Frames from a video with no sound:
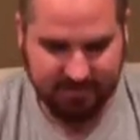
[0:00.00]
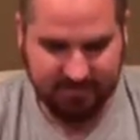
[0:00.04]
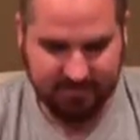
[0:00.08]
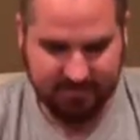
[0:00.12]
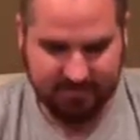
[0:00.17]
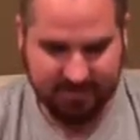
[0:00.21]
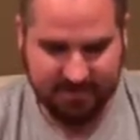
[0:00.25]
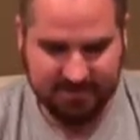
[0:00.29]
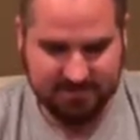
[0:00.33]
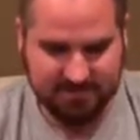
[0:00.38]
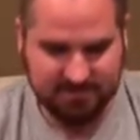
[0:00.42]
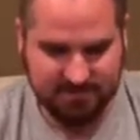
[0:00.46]
The
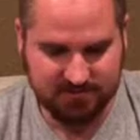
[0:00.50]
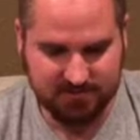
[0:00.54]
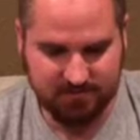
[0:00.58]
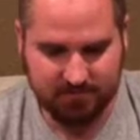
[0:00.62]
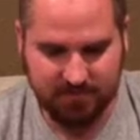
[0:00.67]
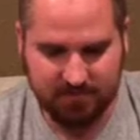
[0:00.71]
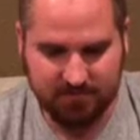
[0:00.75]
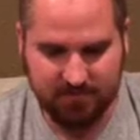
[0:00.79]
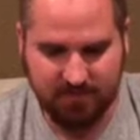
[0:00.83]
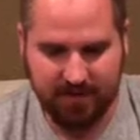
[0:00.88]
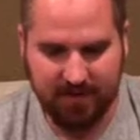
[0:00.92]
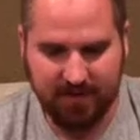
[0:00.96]
next two in
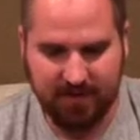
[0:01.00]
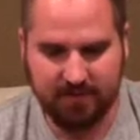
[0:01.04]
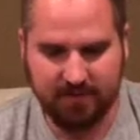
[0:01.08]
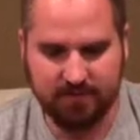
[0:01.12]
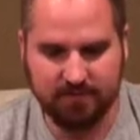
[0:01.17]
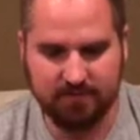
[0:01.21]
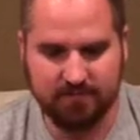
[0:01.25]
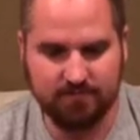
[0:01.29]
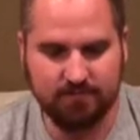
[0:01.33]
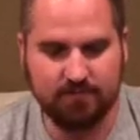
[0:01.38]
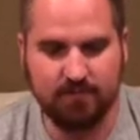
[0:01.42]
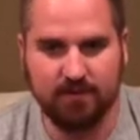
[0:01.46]
my bag
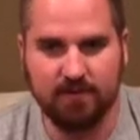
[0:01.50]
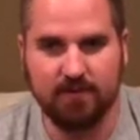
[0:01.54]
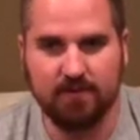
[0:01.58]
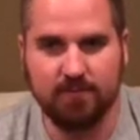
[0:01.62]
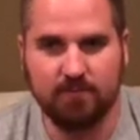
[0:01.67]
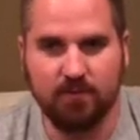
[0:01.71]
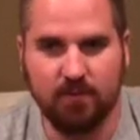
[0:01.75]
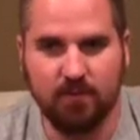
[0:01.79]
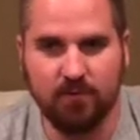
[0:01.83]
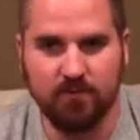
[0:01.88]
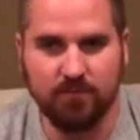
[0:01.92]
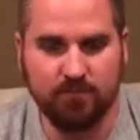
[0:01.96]
are
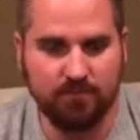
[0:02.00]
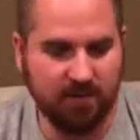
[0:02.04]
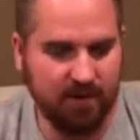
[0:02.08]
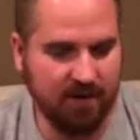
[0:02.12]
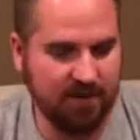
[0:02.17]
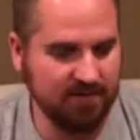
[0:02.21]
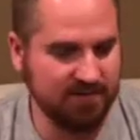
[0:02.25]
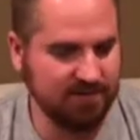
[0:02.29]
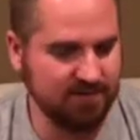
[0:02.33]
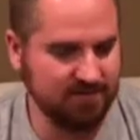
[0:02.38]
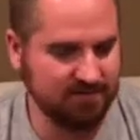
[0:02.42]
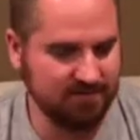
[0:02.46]
both
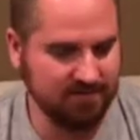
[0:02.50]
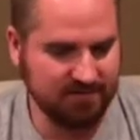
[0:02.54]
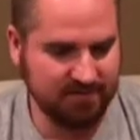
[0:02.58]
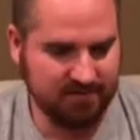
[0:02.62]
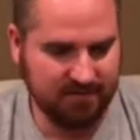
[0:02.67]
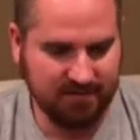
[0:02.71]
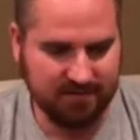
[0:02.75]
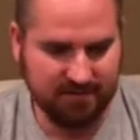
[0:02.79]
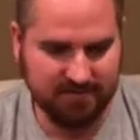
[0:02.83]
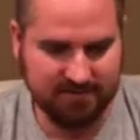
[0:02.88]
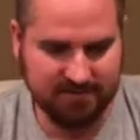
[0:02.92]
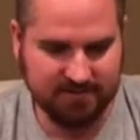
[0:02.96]
Bosses.
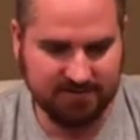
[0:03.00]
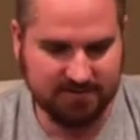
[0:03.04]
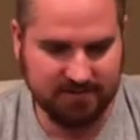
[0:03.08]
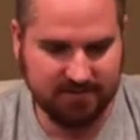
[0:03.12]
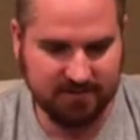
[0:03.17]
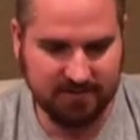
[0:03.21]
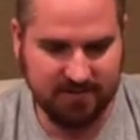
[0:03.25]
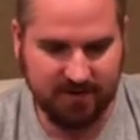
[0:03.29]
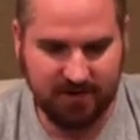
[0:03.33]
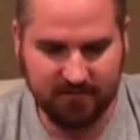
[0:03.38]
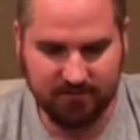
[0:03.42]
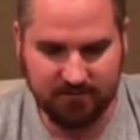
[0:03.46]
I
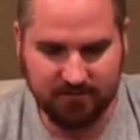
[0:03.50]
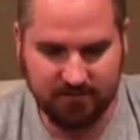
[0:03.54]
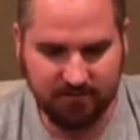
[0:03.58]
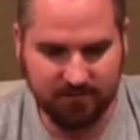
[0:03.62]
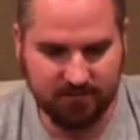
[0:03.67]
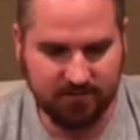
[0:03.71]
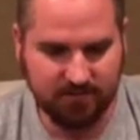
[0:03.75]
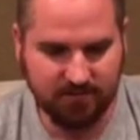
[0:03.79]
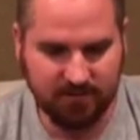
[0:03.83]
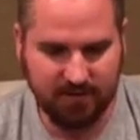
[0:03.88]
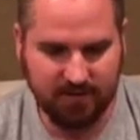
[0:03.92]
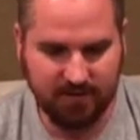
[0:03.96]
started out
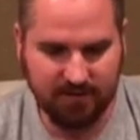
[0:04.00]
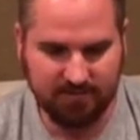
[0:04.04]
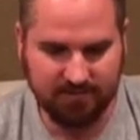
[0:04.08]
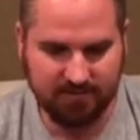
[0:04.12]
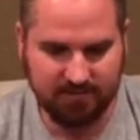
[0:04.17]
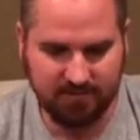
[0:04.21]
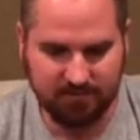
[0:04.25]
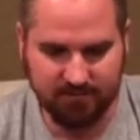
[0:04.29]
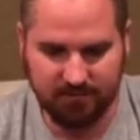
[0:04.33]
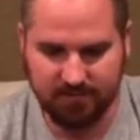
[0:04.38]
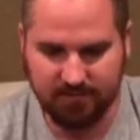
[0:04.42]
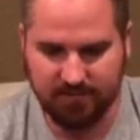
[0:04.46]
throwing the Boss.
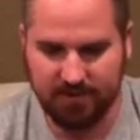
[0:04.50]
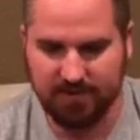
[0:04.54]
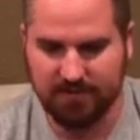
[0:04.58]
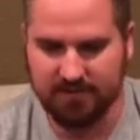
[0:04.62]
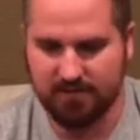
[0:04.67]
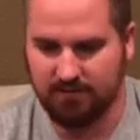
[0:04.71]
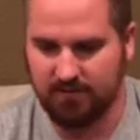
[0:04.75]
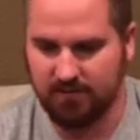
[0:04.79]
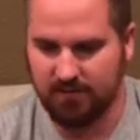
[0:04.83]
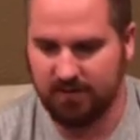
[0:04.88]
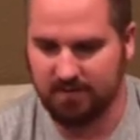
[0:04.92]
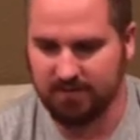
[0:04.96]
I really like
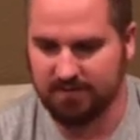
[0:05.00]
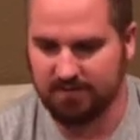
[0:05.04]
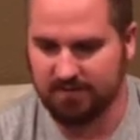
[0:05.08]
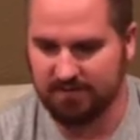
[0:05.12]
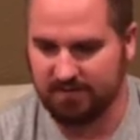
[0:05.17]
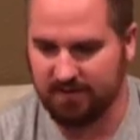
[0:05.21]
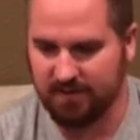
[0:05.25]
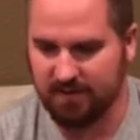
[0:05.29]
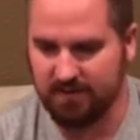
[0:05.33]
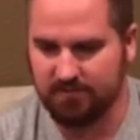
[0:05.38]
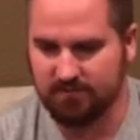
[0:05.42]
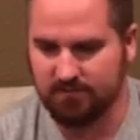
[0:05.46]
the Boss
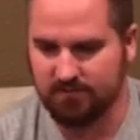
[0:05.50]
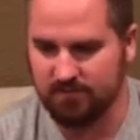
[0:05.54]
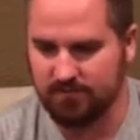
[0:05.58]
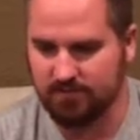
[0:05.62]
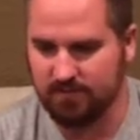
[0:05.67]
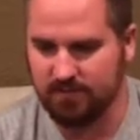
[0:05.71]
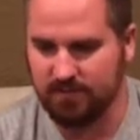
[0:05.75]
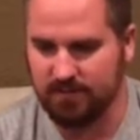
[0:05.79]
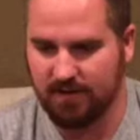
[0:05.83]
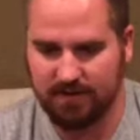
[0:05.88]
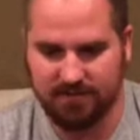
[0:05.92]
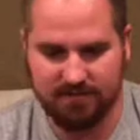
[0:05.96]
because it has a
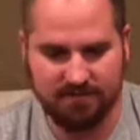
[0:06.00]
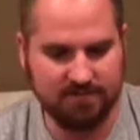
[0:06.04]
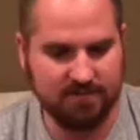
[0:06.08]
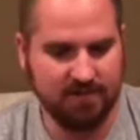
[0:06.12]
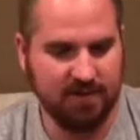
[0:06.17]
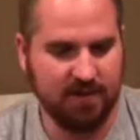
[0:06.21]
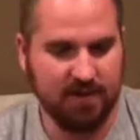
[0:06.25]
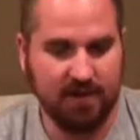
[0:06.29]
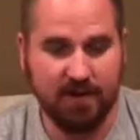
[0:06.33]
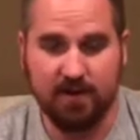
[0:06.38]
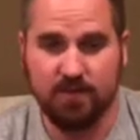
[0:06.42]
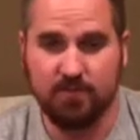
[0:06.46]
really nice
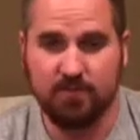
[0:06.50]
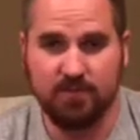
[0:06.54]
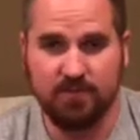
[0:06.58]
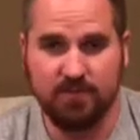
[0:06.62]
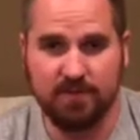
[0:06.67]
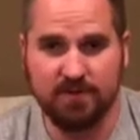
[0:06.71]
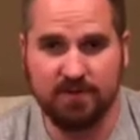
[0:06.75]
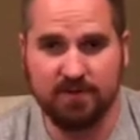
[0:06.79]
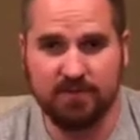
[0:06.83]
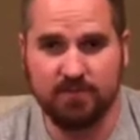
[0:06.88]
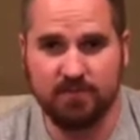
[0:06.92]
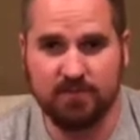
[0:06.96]

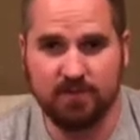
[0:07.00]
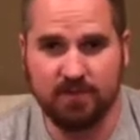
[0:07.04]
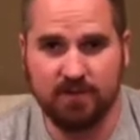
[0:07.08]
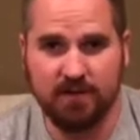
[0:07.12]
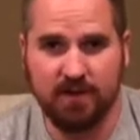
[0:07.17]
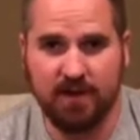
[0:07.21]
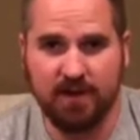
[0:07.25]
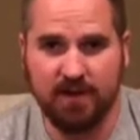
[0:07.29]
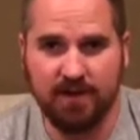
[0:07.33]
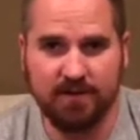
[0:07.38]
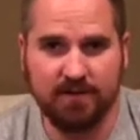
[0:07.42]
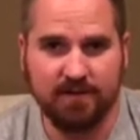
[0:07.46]
predictable
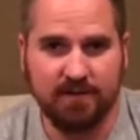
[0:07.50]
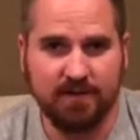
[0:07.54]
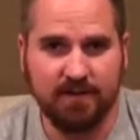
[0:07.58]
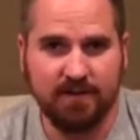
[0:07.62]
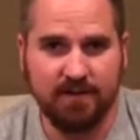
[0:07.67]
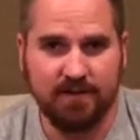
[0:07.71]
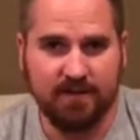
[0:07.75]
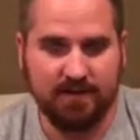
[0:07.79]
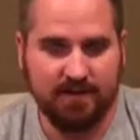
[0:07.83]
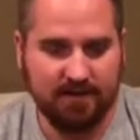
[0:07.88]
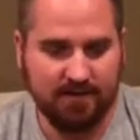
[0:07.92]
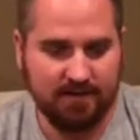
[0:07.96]
glide,
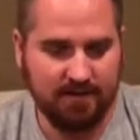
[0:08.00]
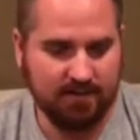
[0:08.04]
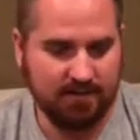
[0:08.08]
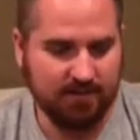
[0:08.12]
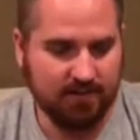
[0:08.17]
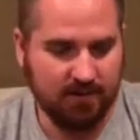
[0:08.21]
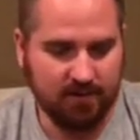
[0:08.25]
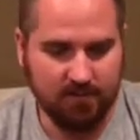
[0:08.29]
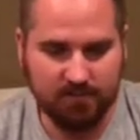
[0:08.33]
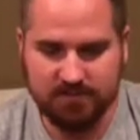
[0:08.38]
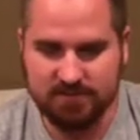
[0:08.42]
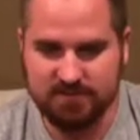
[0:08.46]

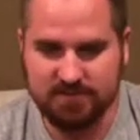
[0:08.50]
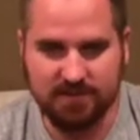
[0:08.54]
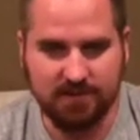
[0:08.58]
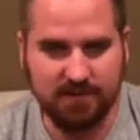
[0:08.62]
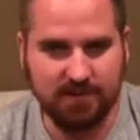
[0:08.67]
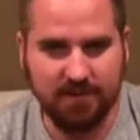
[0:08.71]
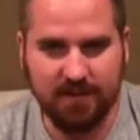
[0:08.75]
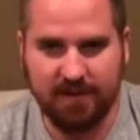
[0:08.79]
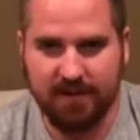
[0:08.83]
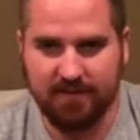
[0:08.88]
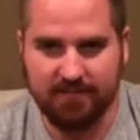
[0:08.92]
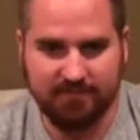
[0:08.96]
always to the
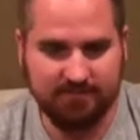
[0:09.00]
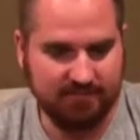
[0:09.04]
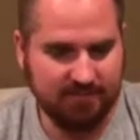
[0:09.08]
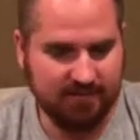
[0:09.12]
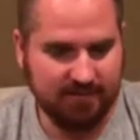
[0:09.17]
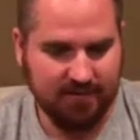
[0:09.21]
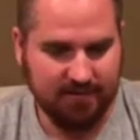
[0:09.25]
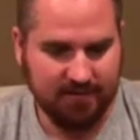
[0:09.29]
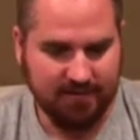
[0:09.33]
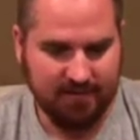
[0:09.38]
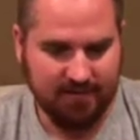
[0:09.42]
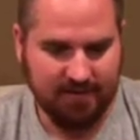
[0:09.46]
left,
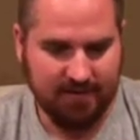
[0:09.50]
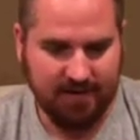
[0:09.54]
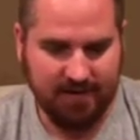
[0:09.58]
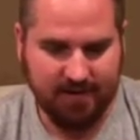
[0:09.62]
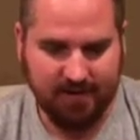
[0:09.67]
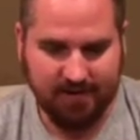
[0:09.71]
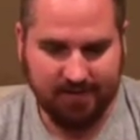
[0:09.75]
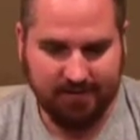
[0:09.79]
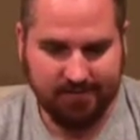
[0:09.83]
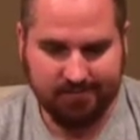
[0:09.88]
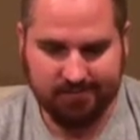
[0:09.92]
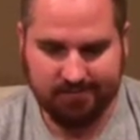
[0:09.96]

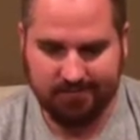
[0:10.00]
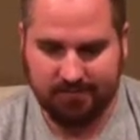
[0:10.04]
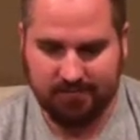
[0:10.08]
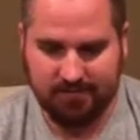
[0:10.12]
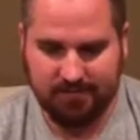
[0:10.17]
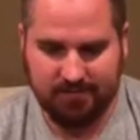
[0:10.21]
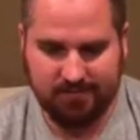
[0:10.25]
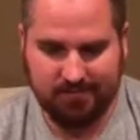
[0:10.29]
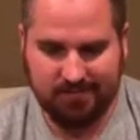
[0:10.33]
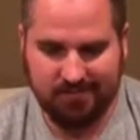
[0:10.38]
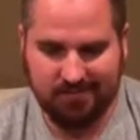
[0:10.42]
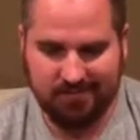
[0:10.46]
and
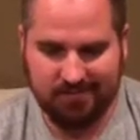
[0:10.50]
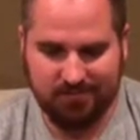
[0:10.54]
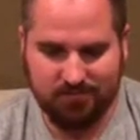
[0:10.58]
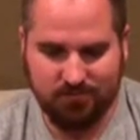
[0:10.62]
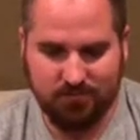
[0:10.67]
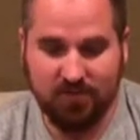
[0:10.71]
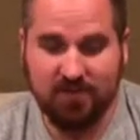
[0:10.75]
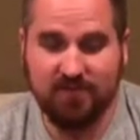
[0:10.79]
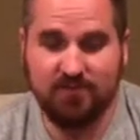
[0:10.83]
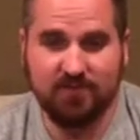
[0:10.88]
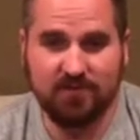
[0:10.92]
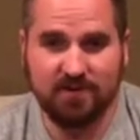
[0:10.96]
it's
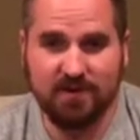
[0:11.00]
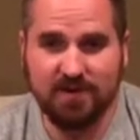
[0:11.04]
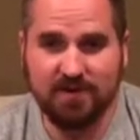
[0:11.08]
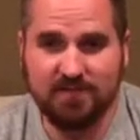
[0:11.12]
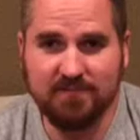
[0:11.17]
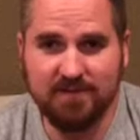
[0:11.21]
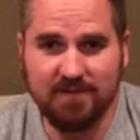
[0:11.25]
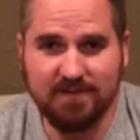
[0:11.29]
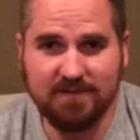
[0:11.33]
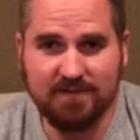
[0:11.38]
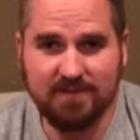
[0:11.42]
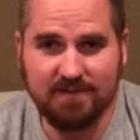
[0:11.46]
pretty
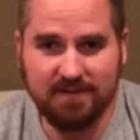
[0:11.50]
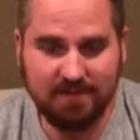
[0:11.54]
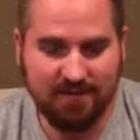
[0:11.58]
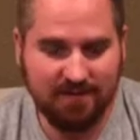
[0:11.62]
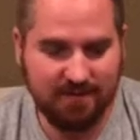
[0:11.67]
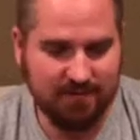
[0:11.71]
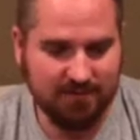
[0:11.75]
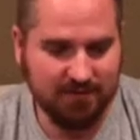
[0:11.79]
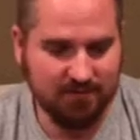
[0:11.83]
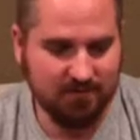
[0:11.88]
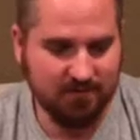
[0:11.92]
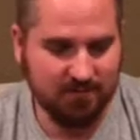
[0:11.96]
forgiving.
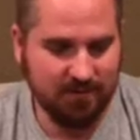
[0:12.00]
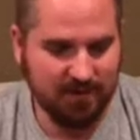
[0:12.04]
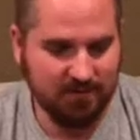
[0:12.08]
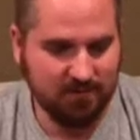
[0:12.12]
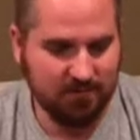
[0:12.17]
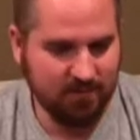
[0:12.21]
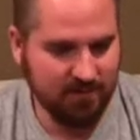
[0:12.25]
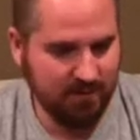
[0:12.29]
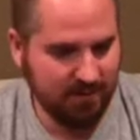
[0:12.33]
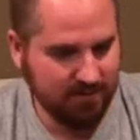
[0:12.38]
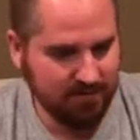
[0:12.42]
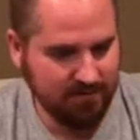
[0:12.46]
No matter
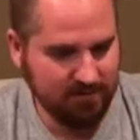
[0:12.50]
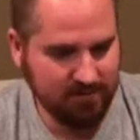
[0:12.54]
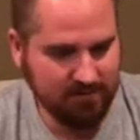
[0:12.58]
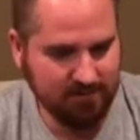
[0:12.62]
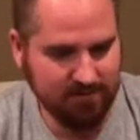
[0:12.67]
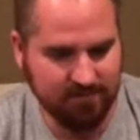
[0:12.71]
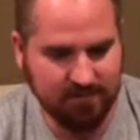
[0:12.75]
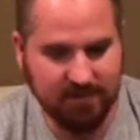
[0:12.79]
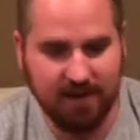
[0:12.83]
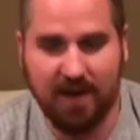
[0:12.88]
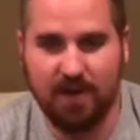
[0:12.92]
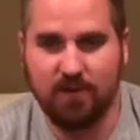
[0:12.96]
what I
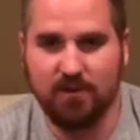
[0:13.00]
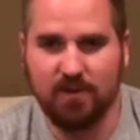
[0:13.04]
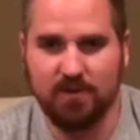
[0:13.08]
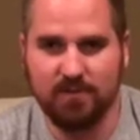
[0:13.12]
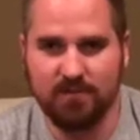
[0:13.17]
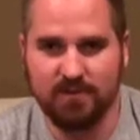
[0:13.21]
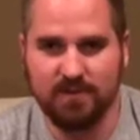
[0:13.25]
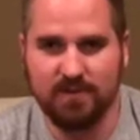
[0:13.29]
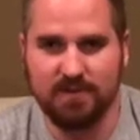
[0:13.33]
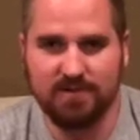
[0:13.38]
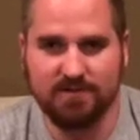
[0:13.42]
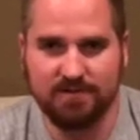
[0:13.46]
do and how I
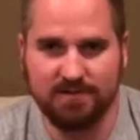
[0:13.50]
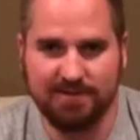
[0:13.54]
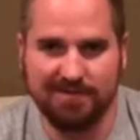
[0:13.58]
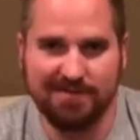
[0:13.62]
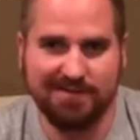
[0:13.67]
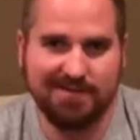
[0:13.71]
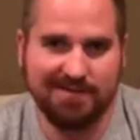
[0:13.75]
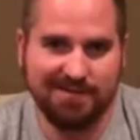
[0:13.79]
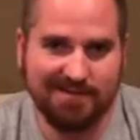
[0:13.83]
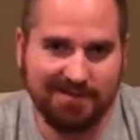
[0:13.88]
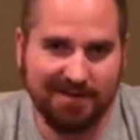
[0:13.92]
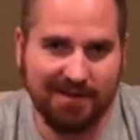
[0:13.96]
release it,
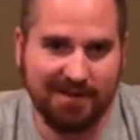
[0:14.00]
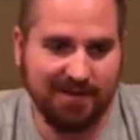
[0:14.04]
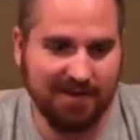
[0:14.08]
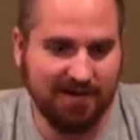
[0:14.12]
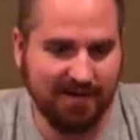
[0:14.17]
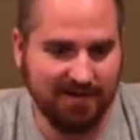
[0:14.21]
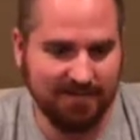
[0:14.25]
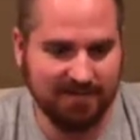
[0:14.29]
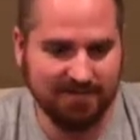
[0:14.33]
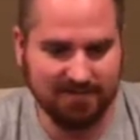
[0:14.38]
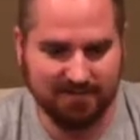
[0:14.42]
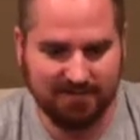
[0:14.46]
it kind of
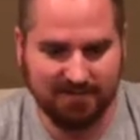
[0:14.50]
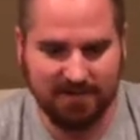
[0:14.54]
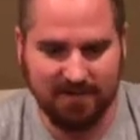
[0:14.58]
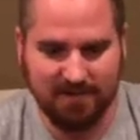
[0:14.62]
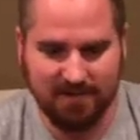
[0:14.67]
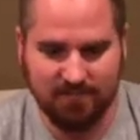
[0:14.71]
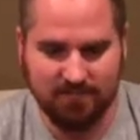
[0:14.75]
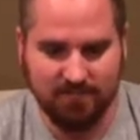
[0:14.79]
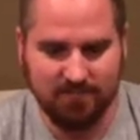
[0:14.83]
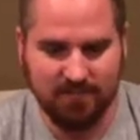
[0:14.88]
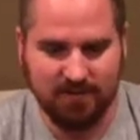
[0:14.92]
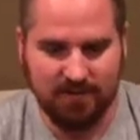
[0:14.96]
has the
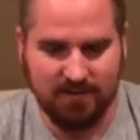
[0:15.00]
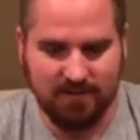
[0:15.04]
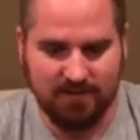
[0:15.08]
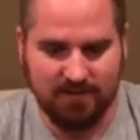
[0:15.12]
same